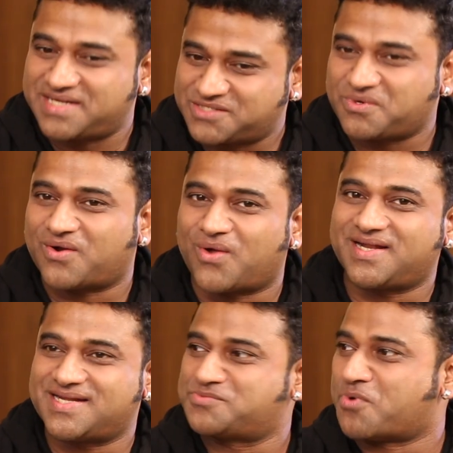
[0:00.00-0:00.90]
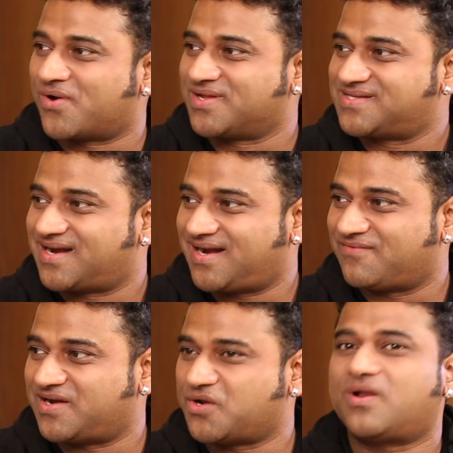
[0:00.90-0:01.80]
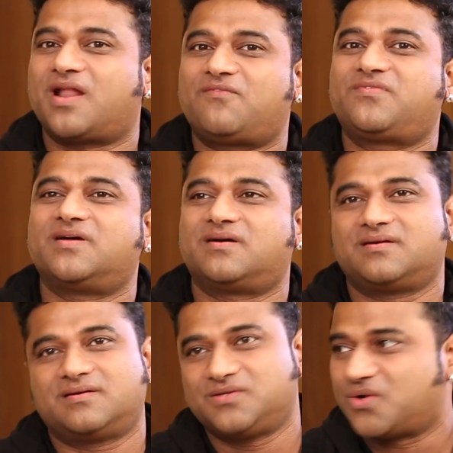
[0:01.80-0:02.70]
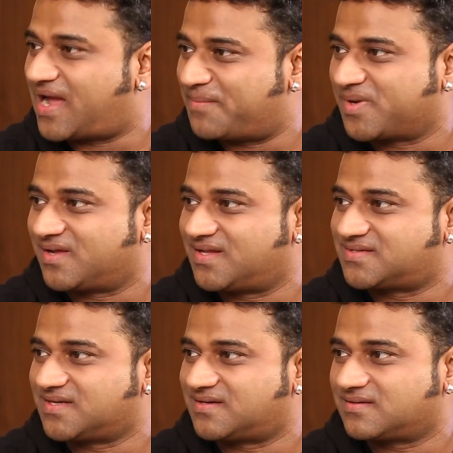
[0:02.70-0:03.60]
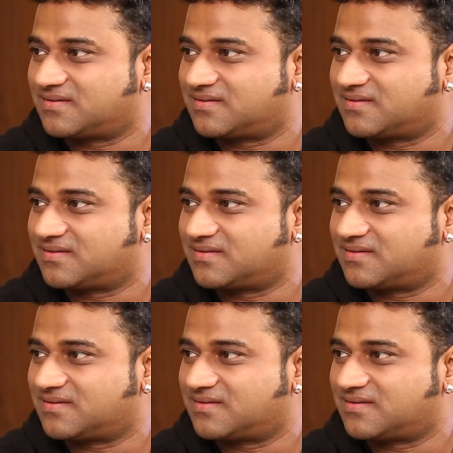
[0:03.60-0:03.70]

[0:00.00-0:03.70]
good, that's what, all that is bonus, right? When you're loved, you're happy, that's it.